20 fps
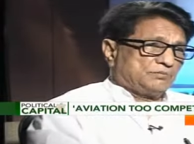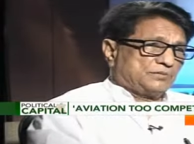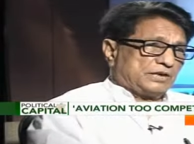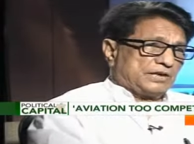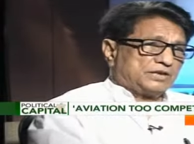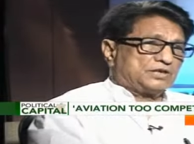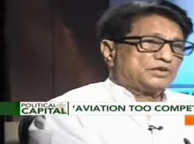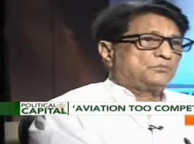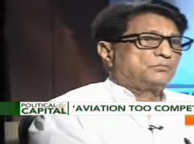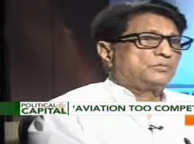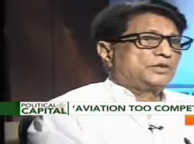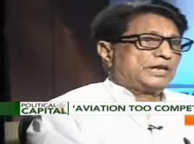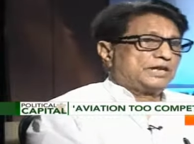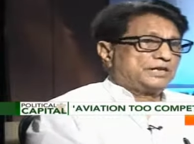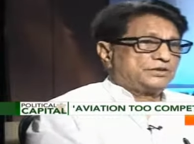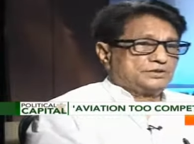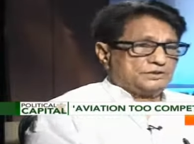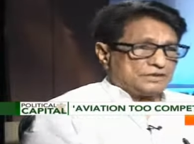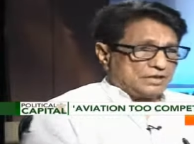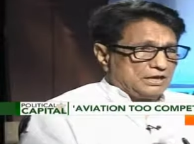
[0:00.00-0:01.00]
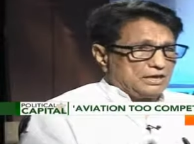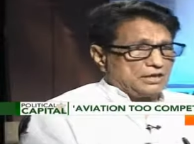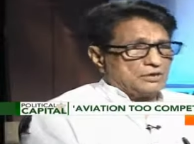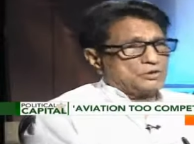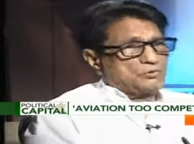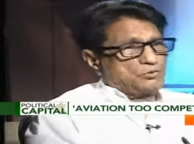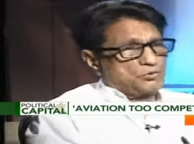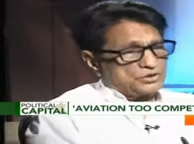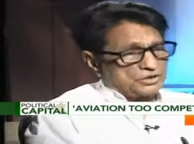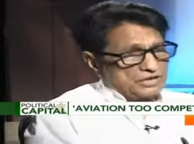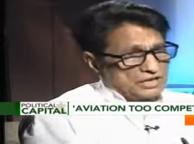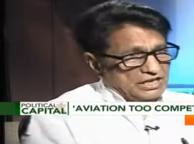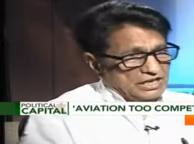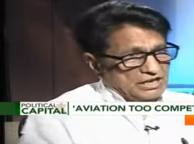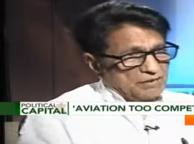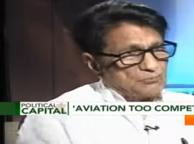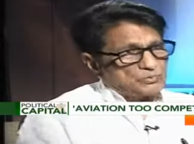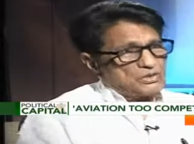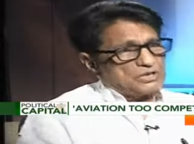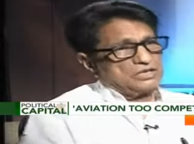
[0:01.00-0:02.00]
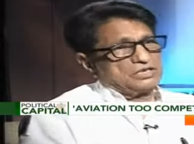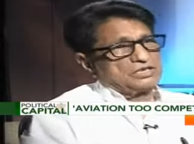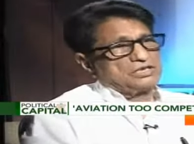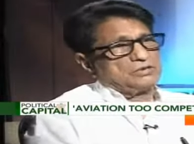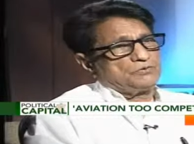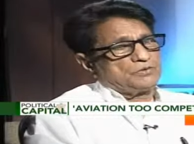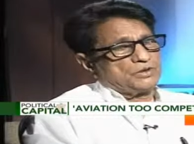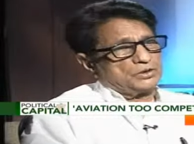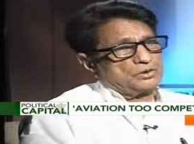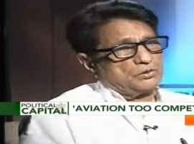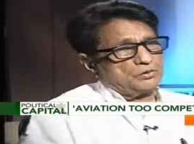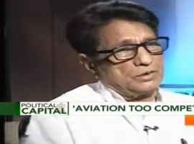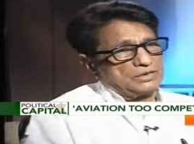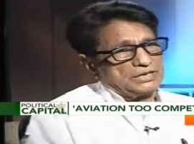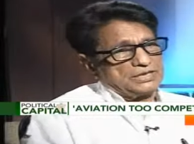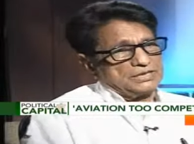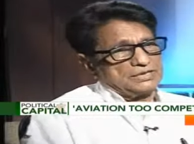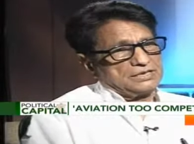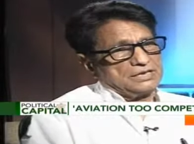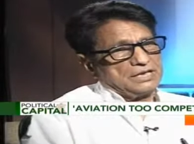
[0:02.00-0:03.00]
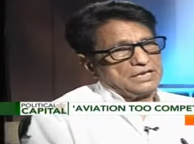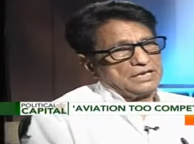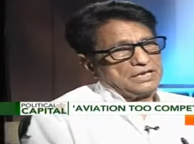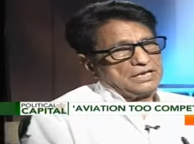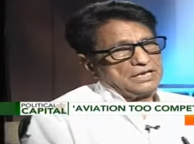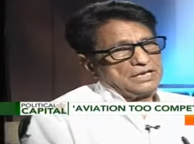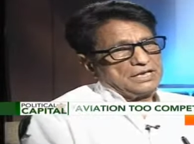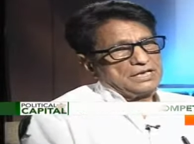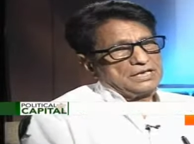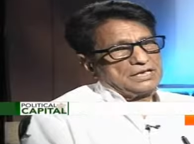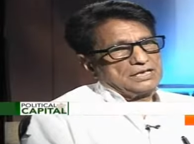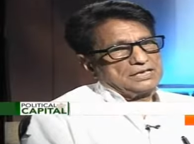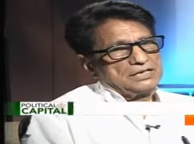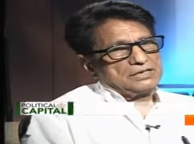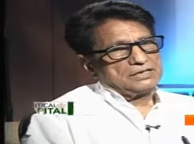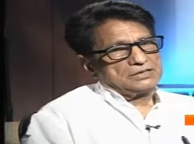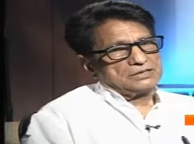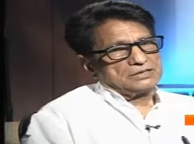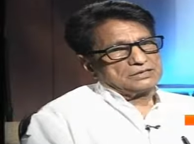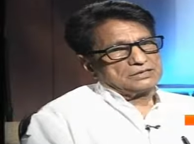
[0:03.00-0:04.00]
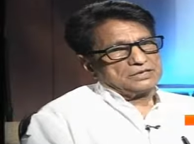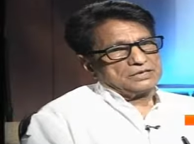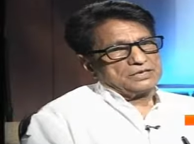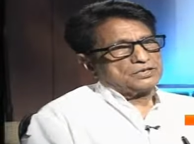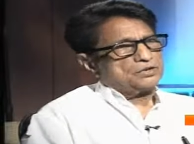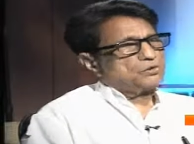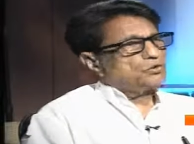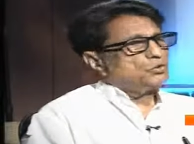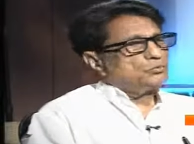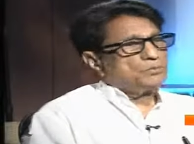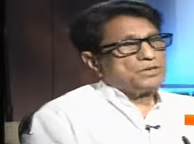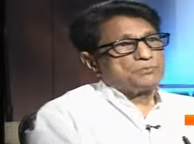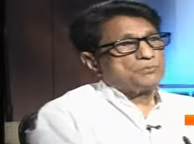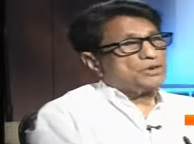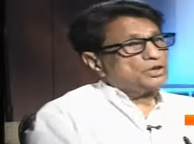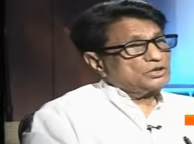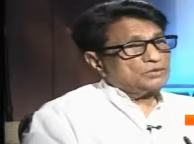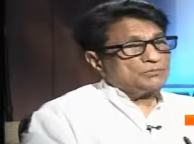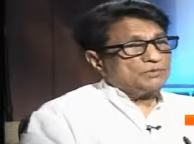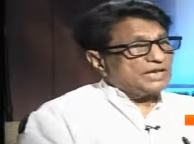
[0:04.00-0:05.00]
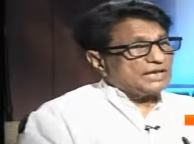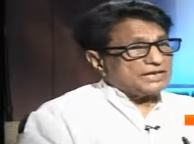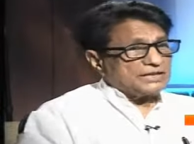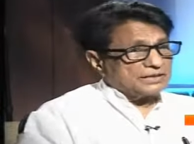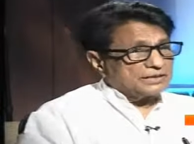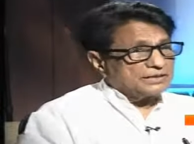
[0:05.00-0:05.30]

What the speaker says: enterprise to stay competitive and all that. Things go by bottom line.